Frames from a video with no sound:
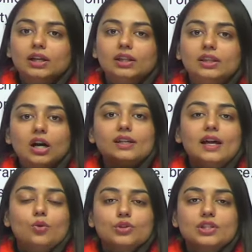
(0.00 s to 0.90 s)
The
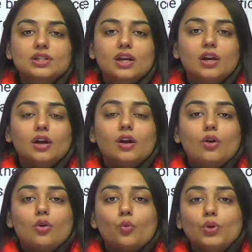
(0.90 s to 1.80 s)
downs.
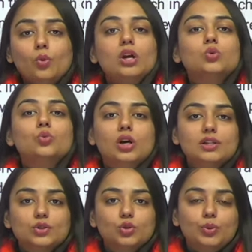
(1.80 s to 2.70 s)
With what
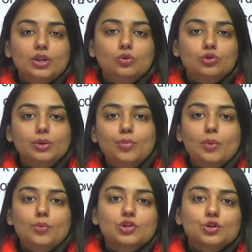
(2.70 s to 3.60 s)
words do we use the
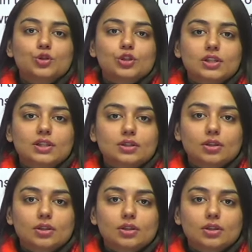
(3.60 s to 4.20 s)
prepositions?